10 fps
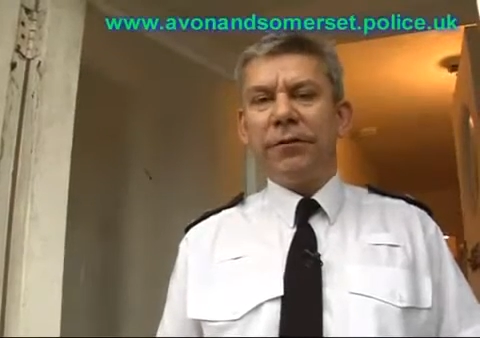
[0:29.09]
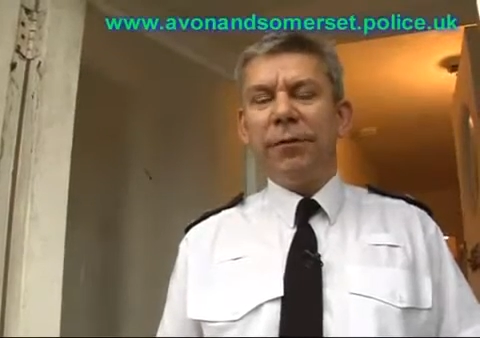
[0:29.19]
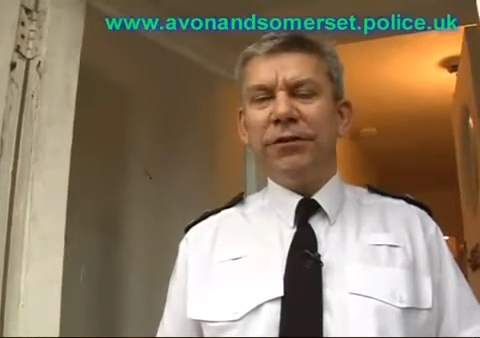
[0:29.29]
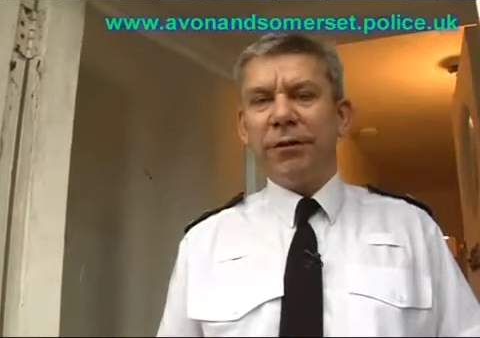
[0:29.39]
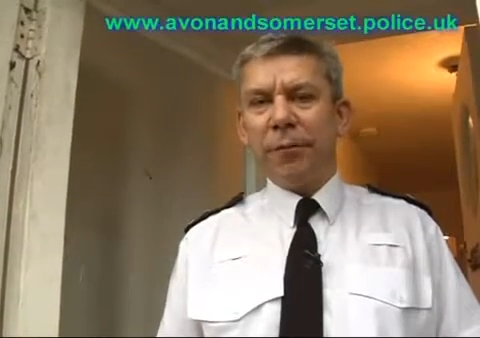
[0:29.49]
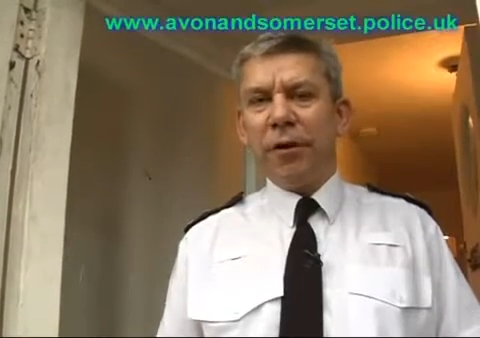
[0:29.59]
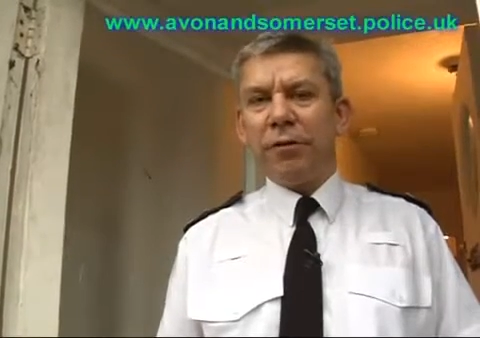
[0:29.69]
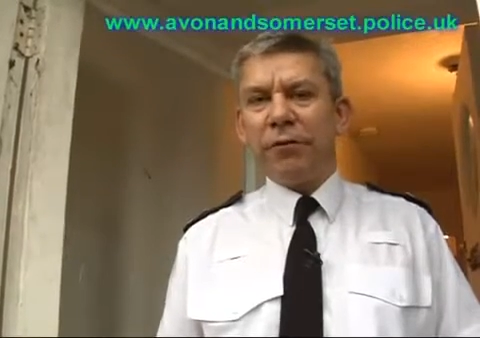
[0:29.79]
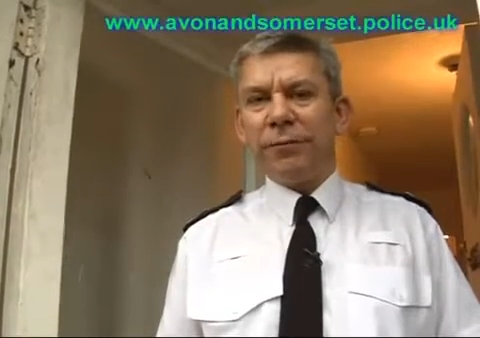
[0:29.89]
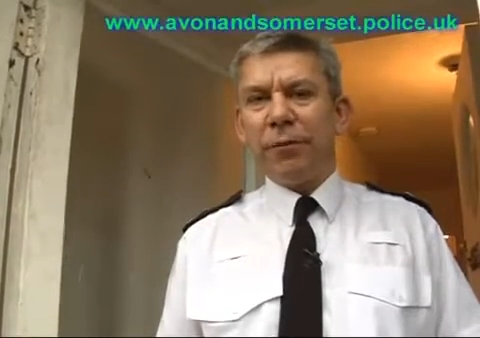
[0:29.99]
domestic
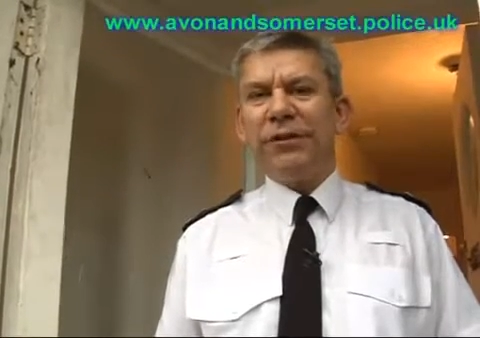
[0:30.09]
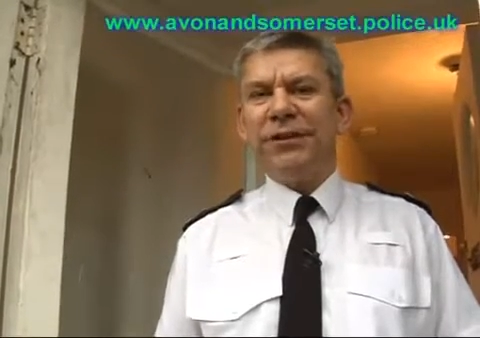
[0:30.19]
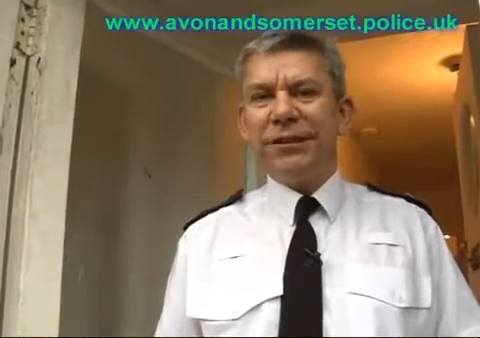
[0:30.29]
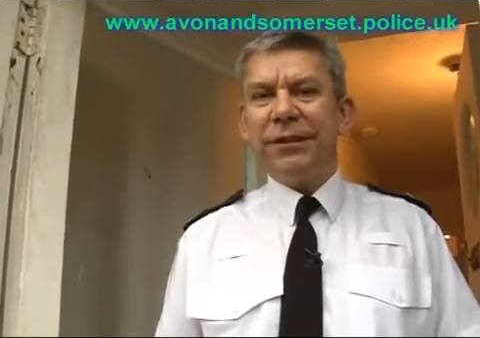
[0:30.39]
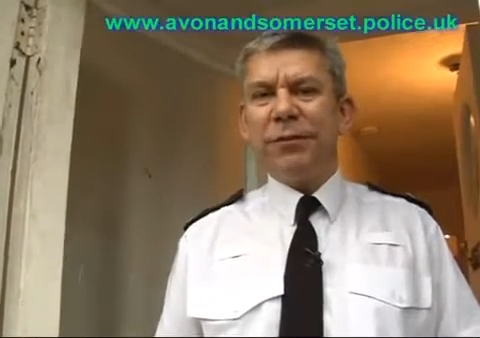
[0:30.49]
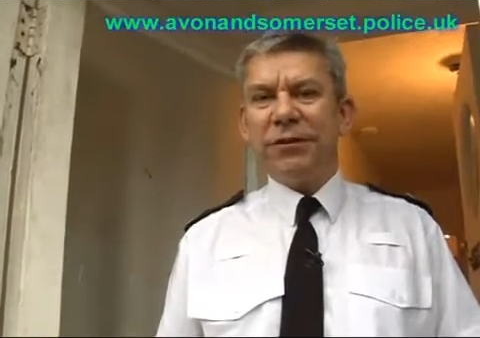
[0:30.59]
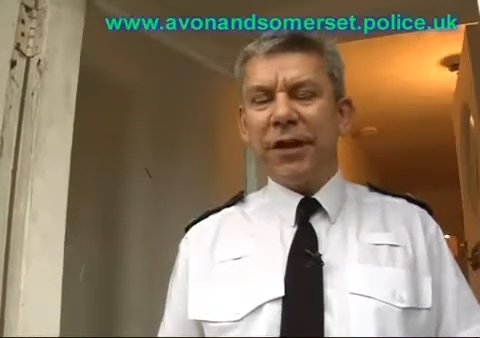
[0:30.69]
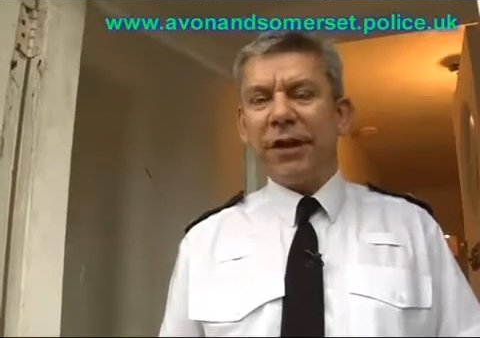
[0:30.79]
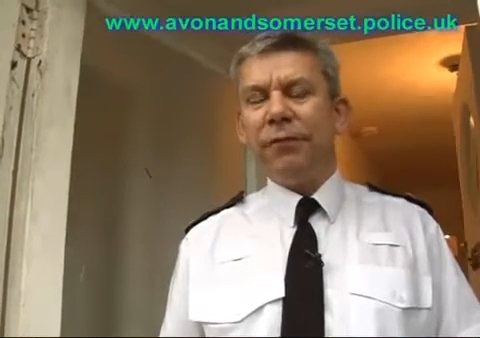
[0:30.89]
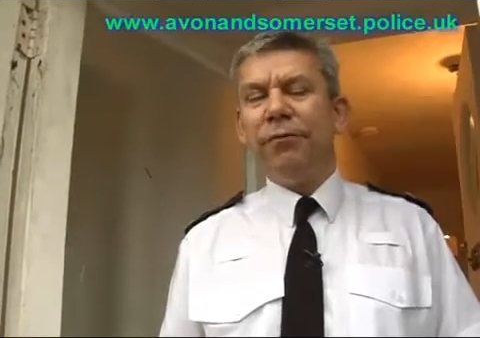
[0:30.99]
burglaries by
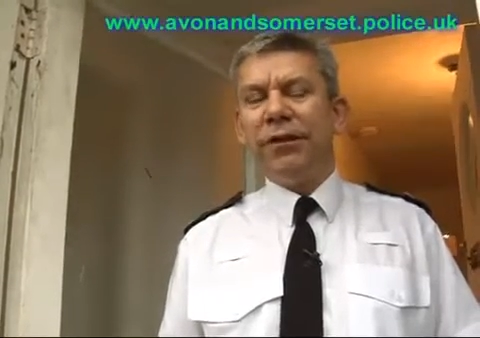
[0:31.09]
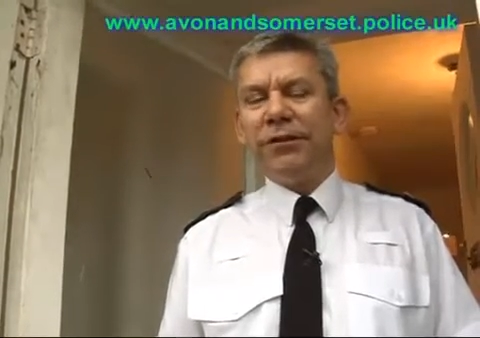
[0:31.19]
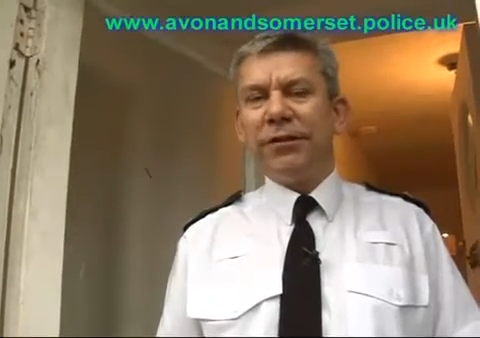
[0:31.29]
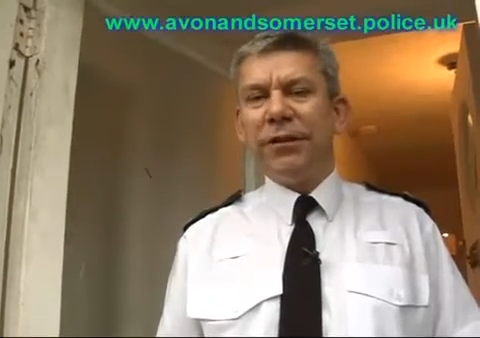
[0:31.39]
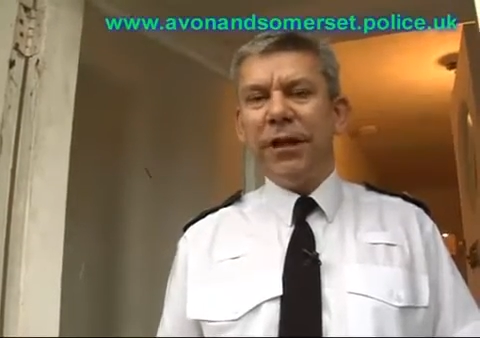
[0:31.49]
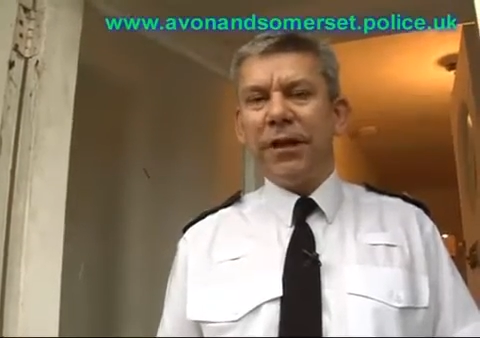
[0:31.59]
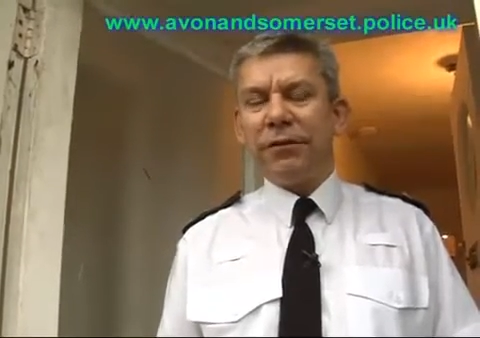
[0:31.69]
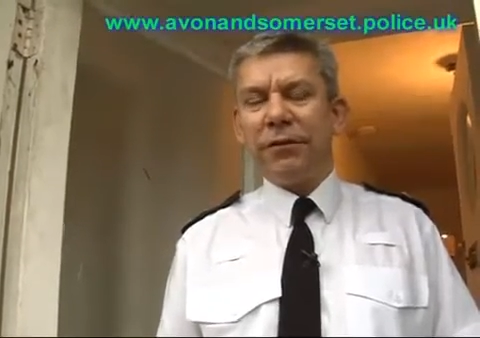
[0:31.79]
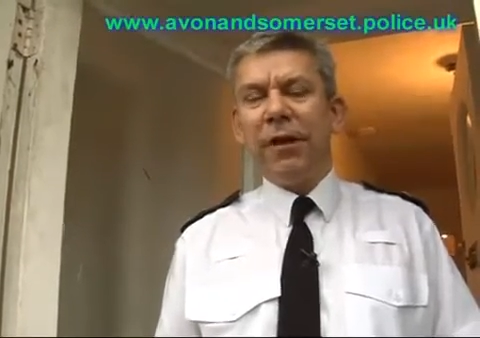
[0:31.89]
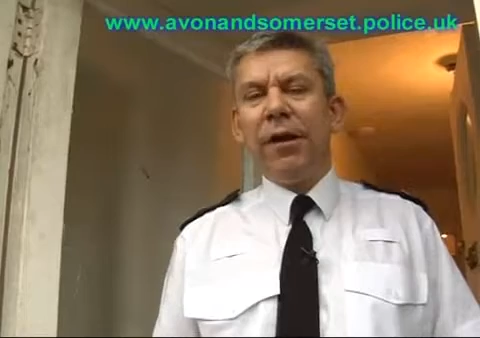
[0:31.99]
60% in recent
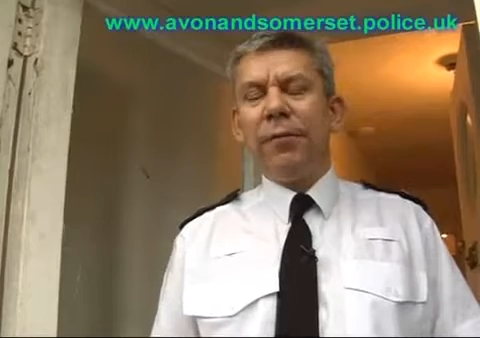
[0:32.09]
years,